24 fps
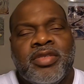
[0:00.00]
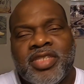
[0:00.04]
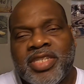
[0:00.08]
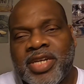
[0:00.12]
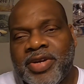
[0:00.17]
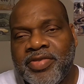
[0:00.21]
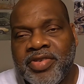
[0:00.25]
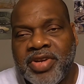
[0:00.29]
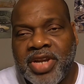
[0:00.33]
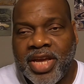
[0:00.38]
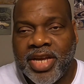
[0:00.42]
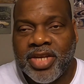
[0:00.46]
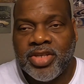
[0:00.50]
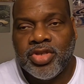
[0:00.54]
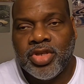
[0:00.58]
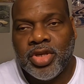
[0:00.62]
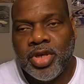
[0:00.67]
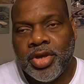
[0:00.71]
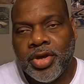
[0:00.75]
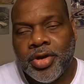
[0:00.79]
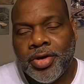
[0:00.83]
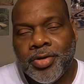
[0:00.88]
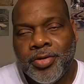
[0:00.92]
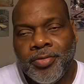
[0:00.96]
Several days
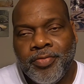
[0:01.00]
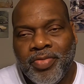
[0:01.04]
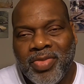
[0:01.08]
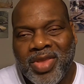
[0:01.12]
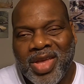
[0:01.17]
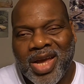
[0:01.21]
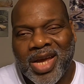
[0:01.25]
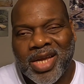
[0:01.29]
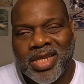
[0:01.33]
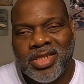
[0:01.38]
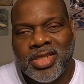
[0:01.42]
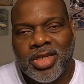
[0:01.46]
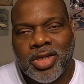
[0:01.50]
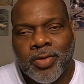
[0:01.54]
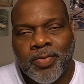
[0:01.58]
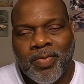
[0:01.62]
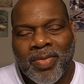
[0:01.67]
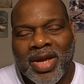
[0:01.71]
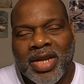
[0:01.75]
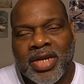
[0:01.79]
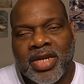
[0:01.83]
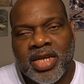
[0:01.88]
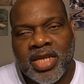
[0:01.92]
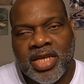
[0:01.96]
ago, I took
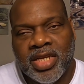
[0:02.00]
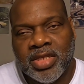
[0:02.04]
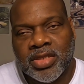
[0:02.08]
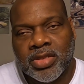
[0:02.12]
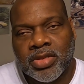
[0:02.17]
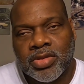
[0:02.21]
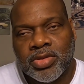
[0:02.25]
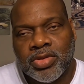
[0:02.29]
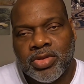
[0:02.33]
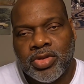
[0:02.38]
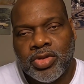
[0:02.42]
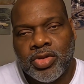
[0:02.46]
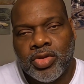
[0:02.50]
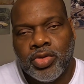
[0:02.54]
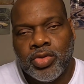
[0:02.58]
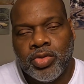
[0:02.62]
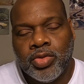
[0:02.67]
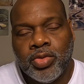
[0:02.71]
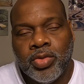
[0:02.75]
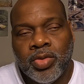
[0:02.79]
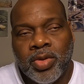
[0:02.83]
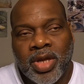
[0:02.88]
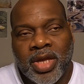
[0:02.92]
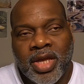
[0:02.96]
my niece
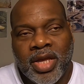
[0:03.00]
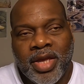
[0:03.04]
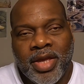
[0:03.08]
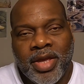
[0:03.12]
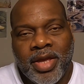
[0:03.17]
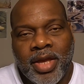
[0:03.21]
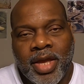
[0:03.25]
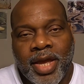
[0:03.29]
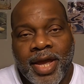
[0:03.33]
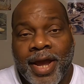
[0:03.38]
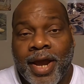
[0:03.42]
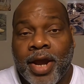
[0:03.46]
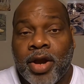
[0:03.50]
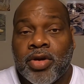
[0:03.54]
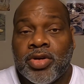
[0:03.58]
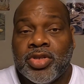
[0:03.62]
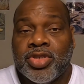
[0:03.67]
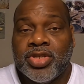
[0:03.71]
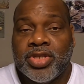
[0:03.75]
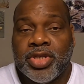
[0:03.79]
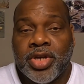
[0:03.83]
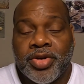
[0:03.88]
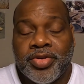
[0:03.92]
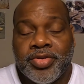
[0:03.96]
to
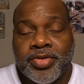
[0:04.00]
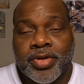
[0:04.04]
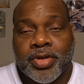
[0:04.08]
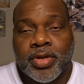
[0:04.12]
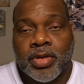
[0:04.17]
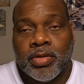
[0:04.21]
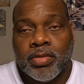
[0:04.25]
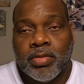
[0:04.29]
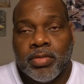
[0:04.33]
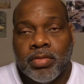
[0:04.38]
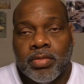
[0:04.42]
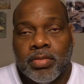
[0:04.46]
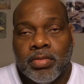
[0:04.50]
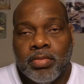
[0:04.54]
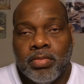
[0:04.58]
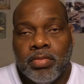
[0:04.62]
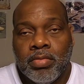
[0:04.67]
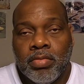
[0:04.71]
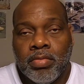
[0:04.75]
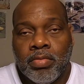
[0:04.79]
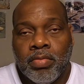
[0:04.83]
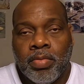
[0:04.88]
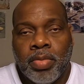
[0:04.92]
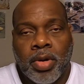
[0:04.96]
Arizona
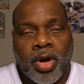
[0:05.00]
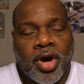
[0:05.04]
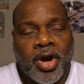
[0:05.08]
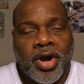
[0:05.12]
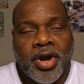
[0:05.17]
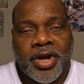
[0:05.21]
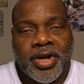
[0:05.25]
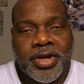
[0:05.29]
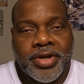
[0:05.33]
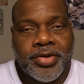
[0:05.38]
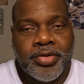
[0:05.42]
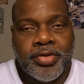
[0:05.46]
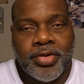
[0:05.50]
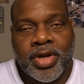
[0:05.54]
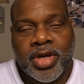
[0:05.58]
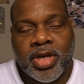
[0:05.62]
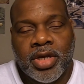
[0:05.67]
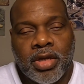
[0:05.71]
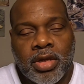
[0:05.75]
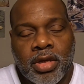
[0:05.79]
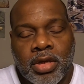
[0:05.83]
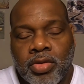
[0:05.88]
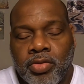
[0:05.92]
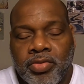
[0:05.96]
bar and
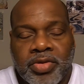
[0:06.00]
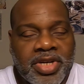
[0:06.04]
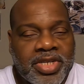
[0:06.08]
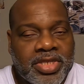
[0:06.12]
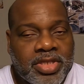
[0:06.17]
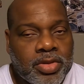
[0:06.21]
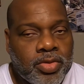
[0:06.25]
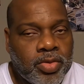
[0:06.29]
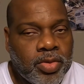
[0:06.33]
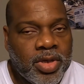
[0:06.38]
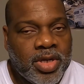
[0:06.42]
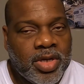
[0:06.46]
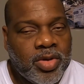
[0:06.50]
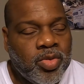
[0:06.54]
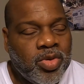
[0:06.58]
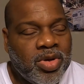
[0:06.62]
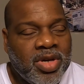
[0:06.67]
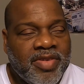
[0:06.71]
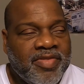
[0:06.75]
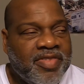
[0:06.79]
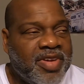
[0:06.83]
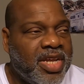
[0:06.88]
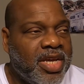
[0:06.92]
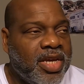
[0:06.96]
grill or restaurant or
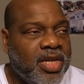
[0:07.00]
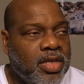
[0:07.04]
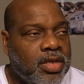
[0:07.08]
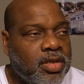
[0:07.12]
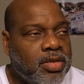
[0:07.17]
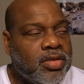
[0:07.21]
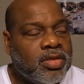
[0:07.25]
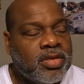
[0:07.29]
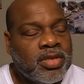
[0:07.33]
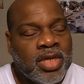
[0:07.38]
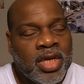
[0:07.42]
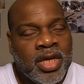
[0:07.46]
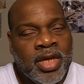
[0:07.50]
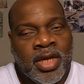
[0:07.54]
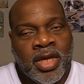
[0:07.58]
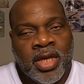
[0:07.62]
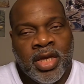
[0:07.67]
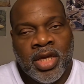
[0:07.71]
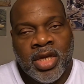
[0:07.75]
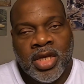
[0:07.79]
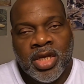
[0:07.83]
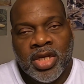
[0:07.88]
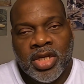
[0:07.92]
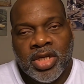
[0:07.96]
whatever that is,
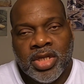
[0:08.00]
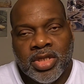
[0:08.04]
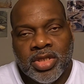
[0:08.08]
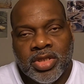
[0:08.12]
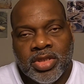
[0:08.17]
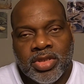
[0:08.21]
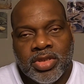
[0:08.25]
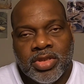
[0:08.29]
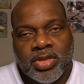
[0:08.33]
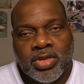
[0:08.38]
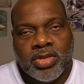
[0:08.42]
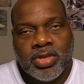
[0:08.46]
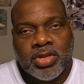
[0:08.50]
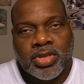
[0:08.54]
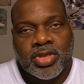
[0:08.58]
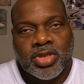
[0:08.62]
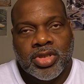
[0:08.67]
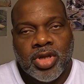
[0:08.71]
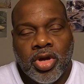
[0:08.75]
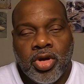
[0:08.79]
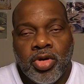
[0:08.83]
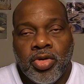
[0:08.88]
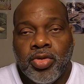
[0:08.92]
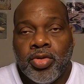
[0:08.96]

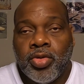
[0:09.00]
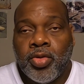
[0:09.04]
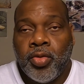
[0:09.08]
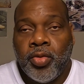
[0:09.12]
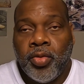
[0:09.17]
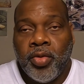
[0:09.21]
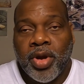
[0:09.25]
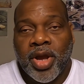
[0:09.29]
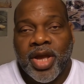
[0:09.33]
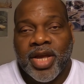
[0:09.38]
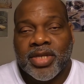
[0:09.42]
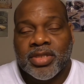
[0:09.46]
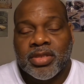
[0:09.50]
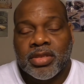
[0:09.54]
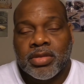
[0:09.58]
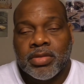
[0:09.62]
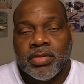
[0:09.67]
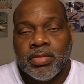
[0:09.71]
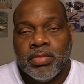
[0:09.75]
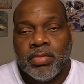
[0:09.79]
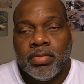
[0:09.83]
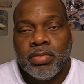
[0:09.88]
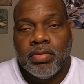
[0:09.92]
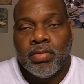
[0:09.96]

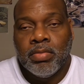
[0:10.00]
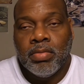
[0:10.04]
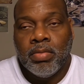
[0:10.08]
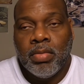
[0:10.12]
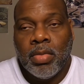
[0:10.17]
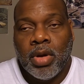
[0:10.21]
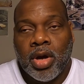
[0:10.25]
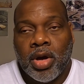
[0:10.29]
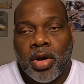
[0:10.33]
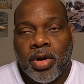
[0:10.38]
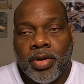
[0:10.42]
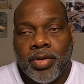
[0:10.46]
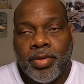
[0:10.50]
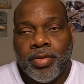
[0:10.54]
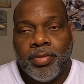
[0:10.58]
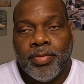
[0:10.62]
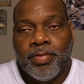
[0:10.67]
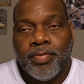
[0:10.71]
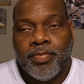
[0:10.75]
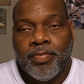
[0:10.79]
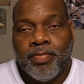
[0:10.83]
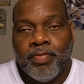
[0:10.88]
Stonecrest Mall.